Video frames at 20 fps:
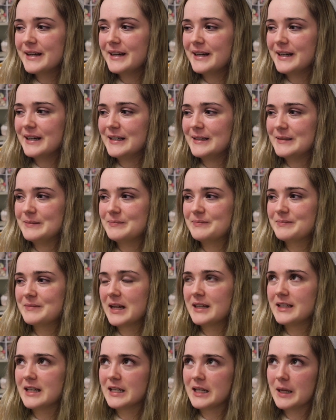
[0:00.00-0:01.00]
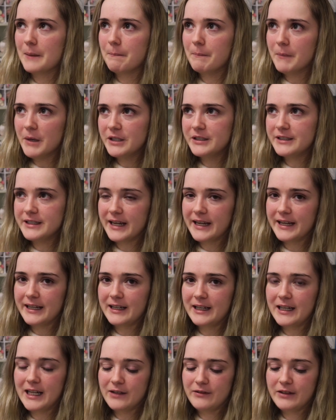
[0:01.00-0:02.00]
And then Monday
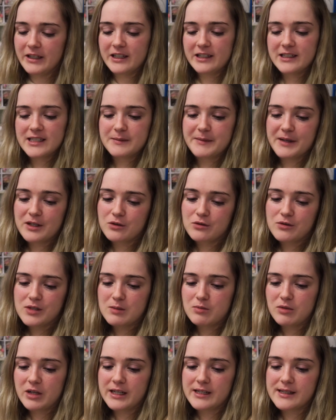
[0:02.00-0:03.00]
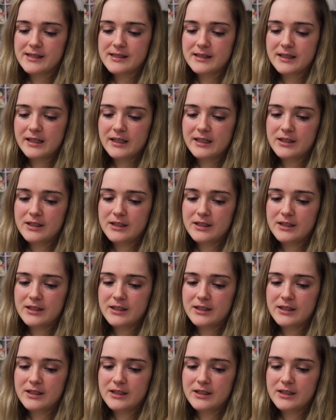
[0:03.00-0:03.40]
I have like a special surprise